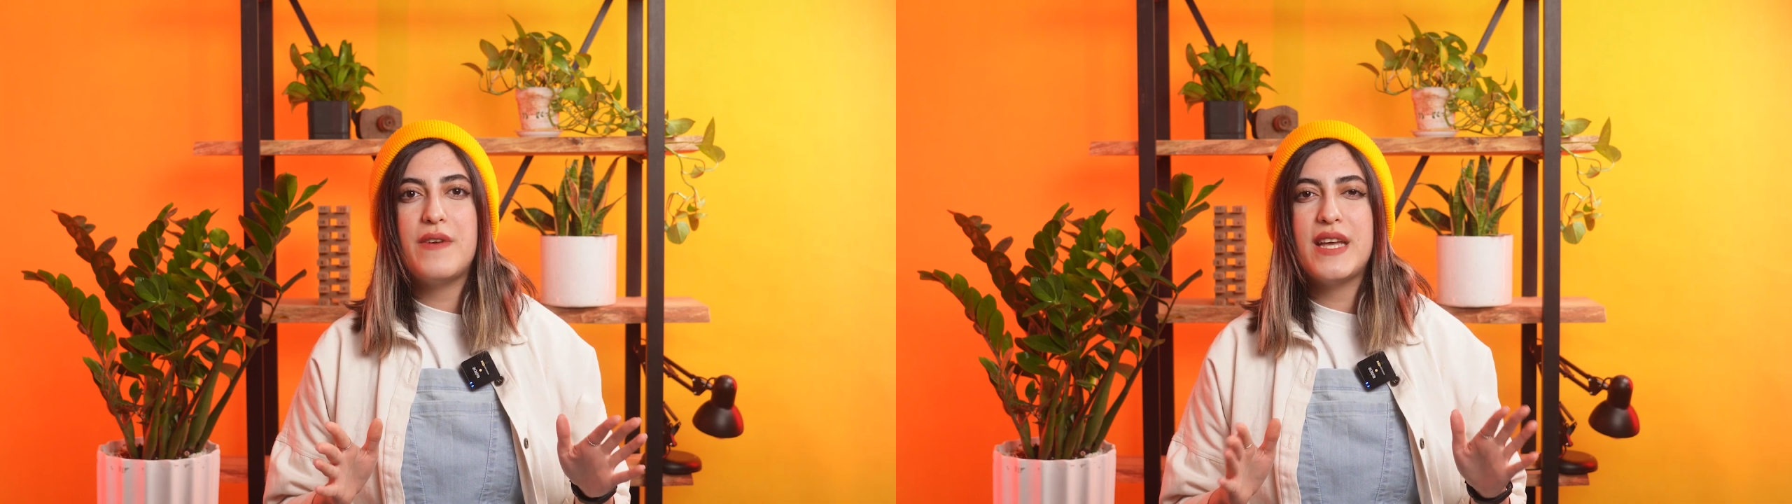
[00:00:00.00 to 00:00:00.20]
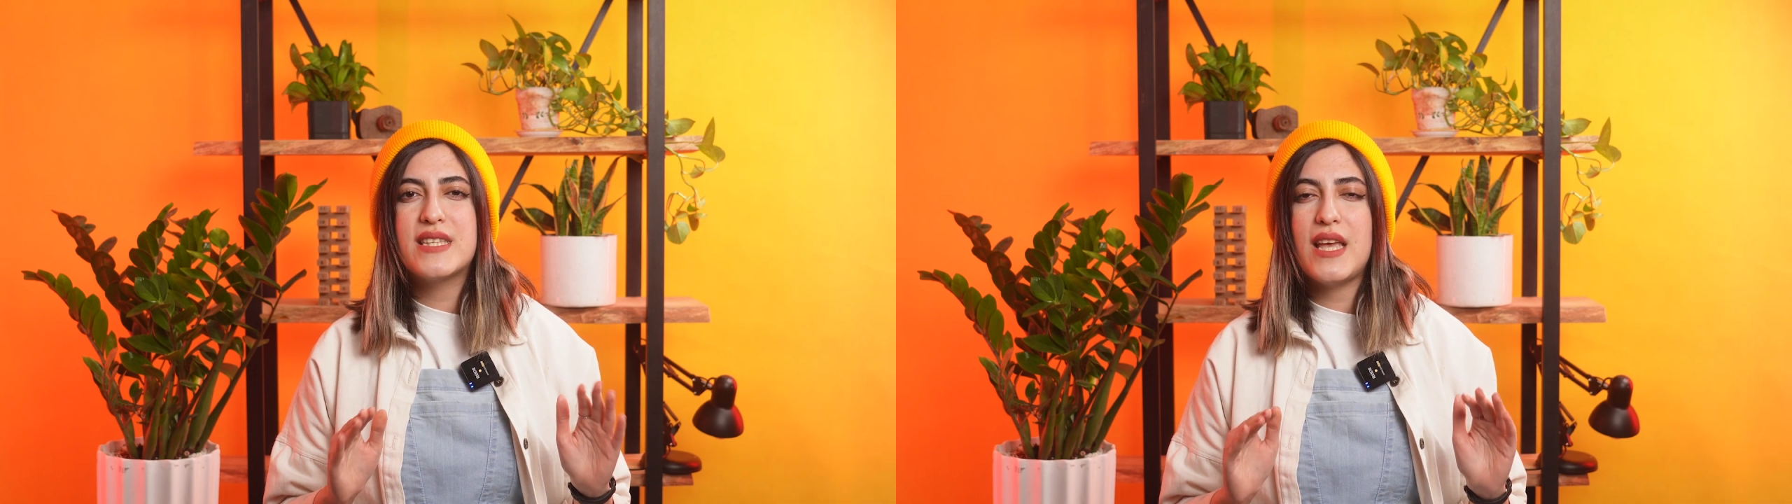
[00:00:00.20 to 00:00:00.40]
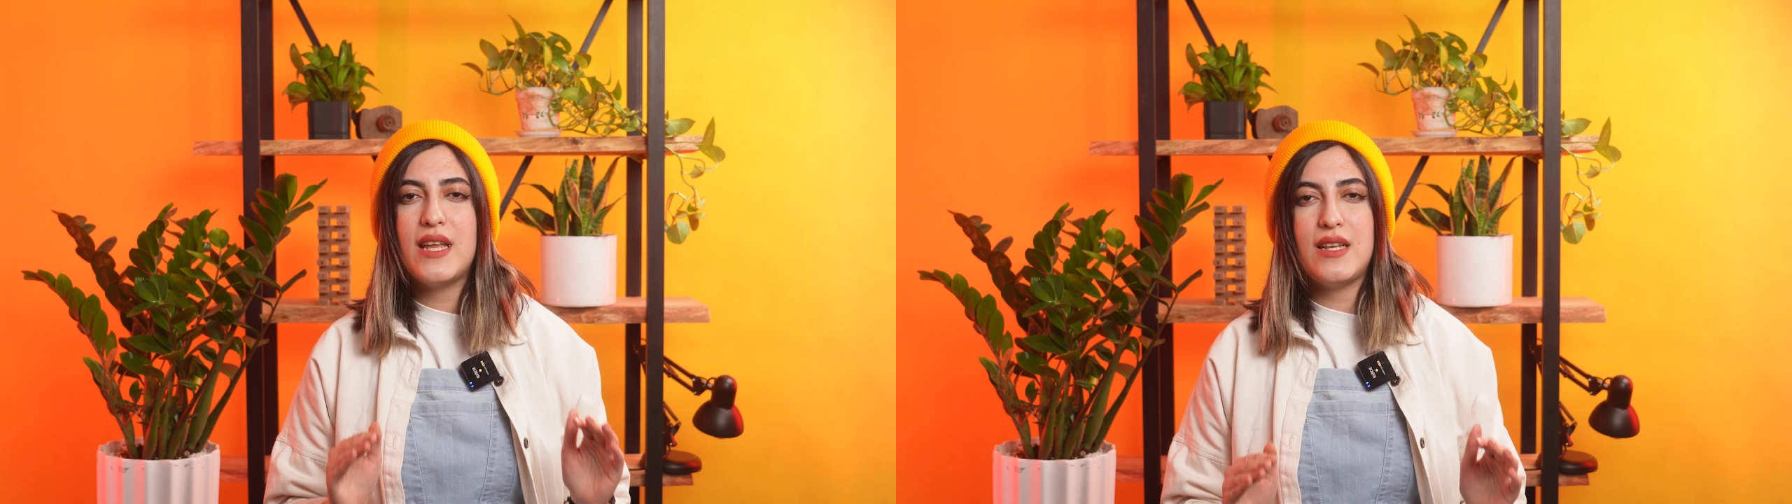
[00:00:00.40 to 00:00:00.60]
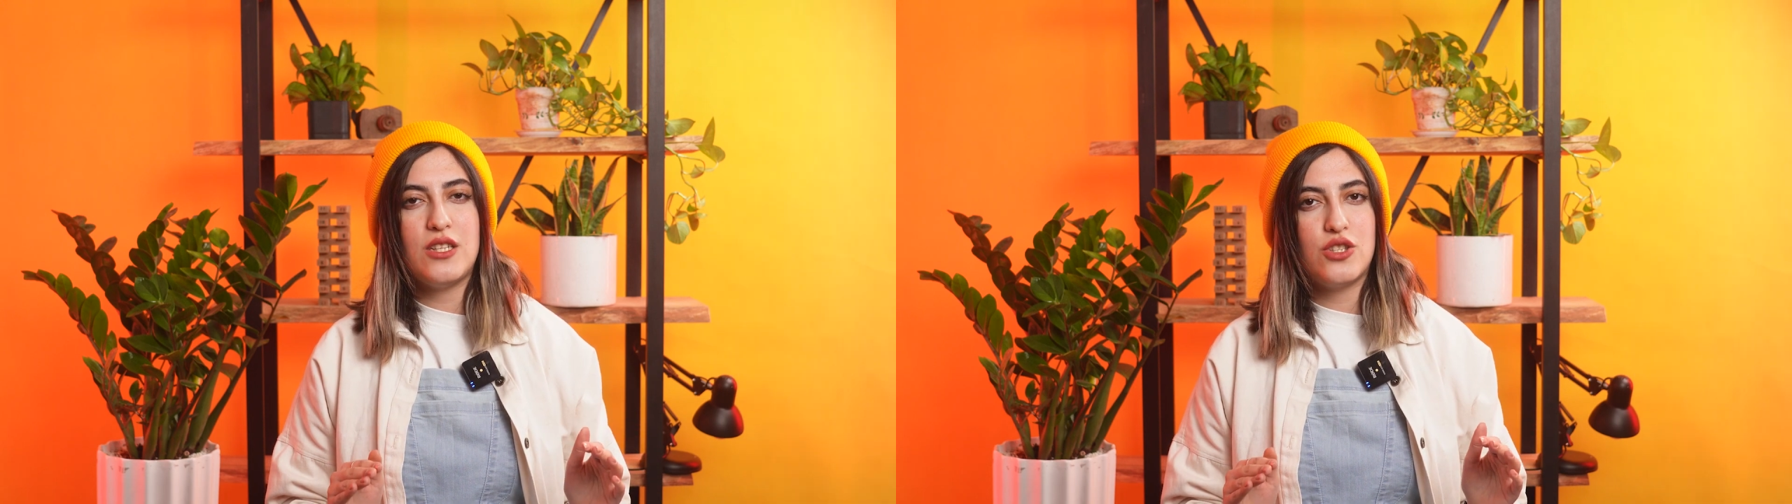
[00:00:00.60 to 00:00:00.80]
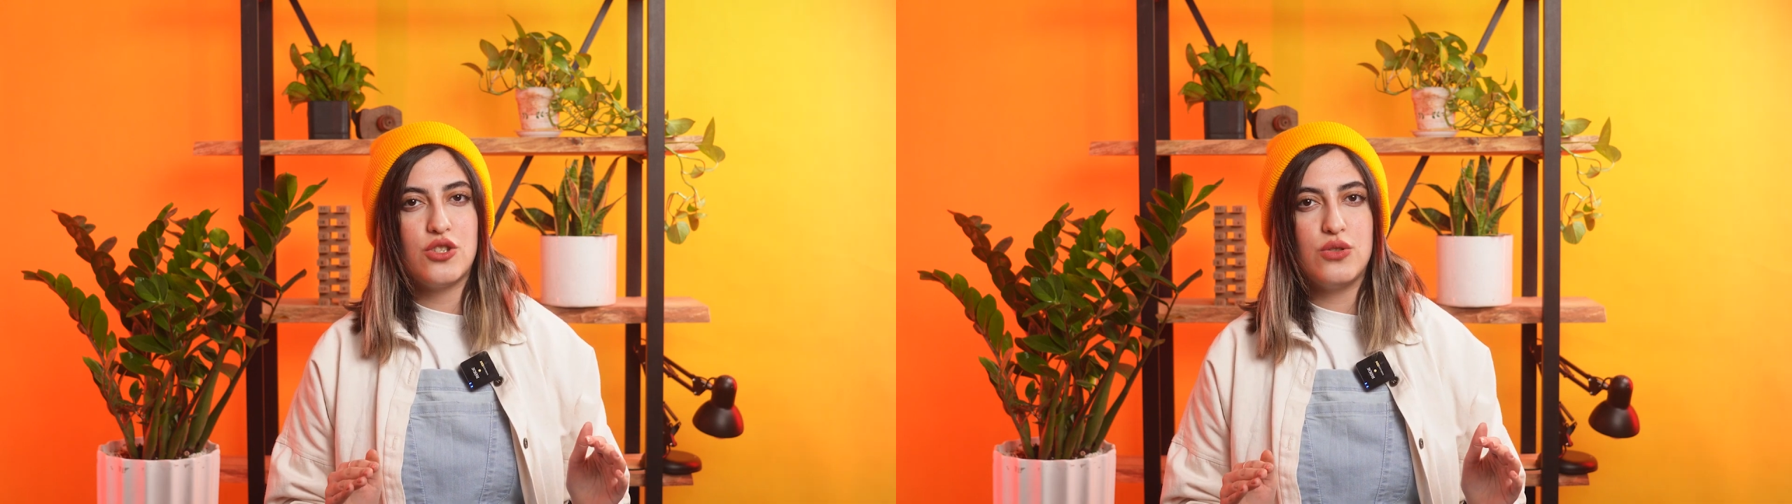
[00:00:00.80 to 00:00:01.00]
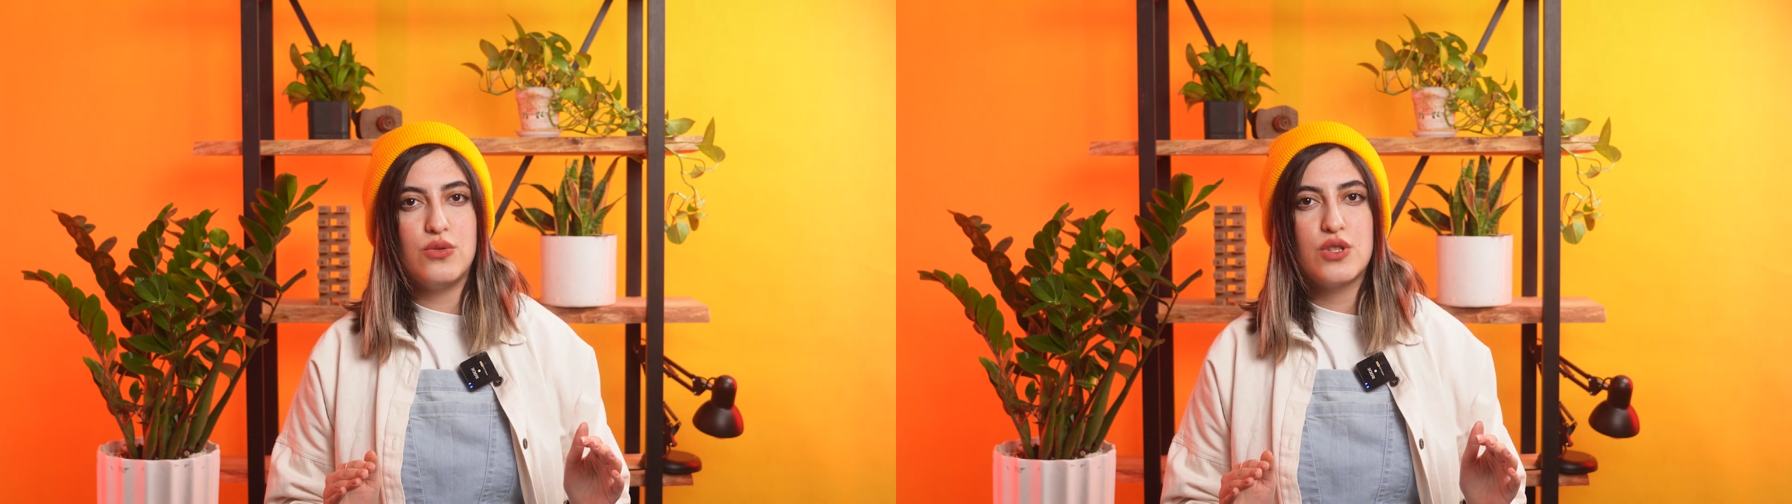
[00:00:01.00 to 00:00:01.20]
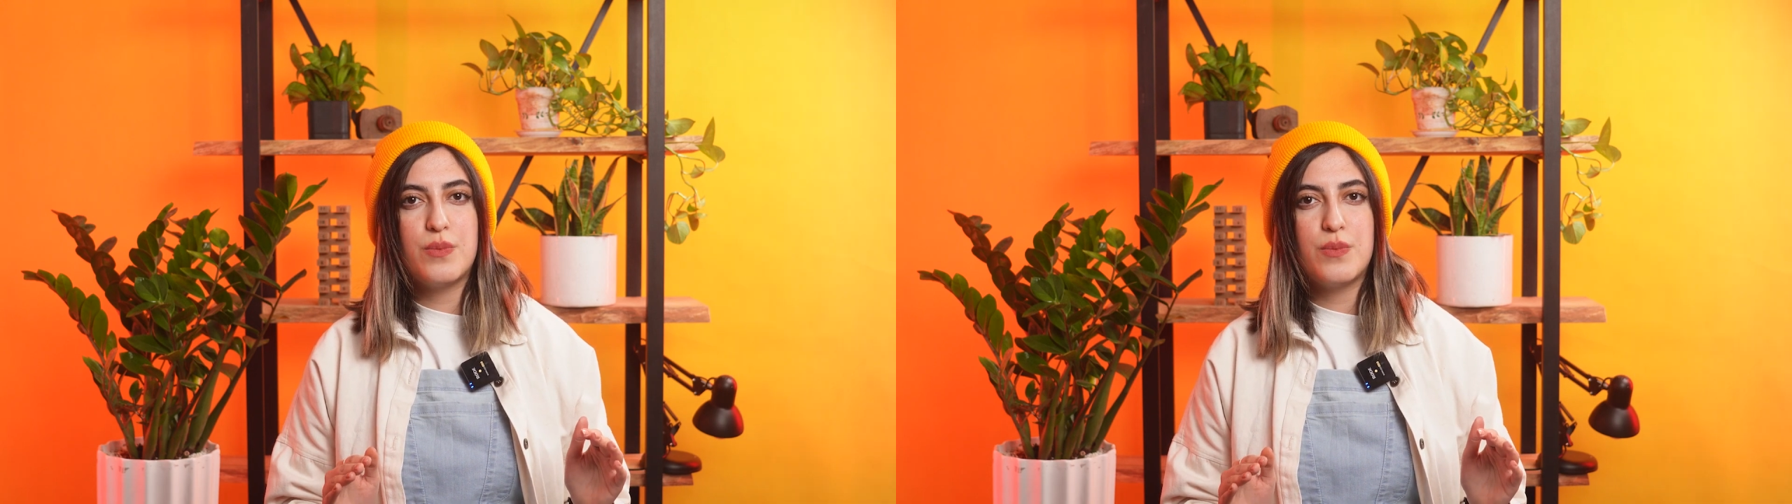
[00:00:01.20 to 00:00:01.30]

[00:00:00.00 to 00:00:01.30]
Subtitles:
face any issues,